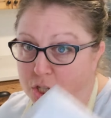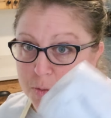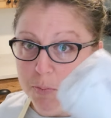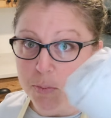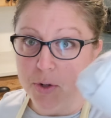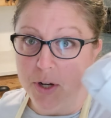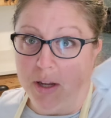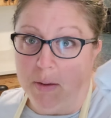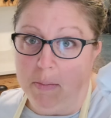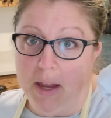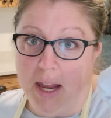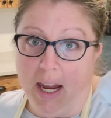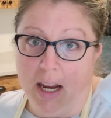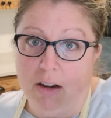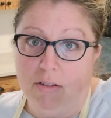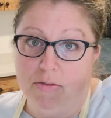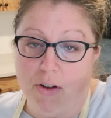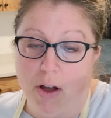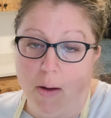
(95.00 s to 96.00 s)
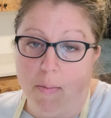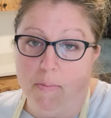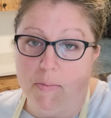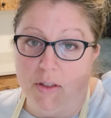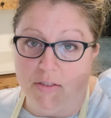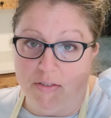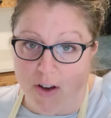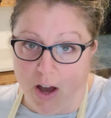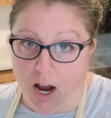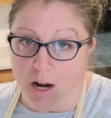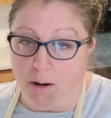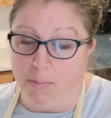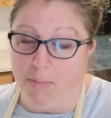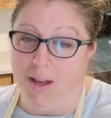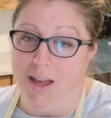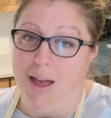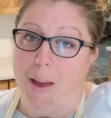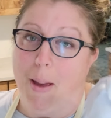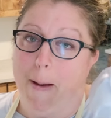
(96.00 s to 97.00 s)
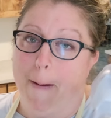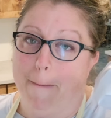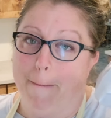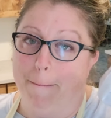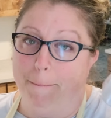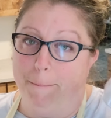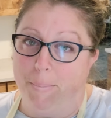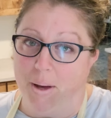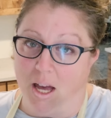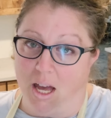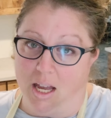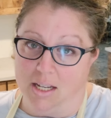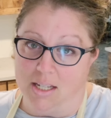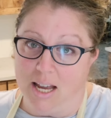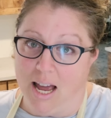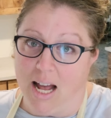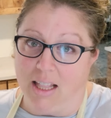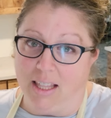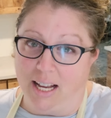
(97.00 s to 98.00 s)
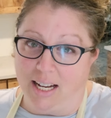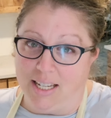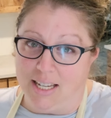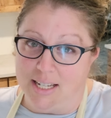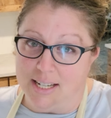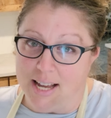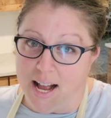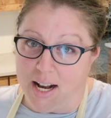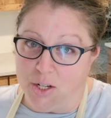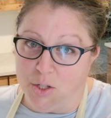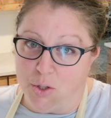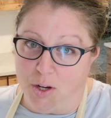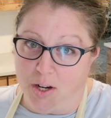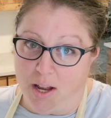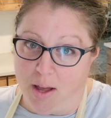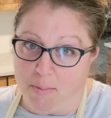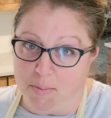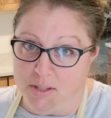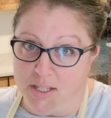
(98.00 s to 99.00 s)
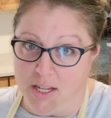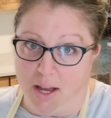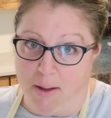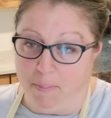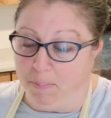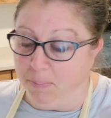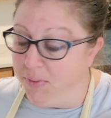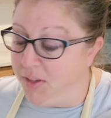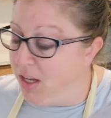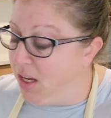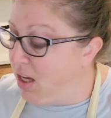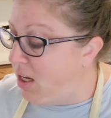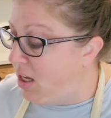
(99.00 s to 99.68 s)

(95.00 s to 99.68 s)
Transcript: It's pre-made from the farm, but I like to doctor it up some.